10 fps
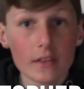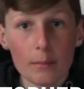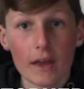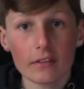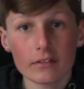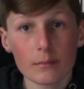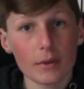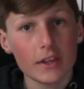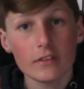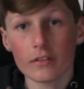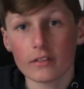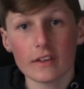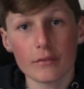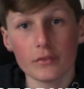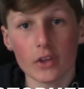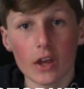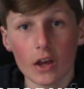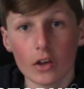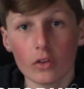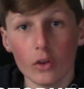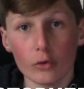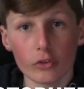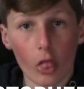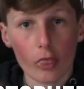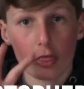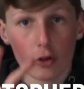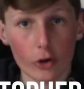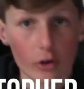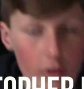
the best, but he's definitely a close third.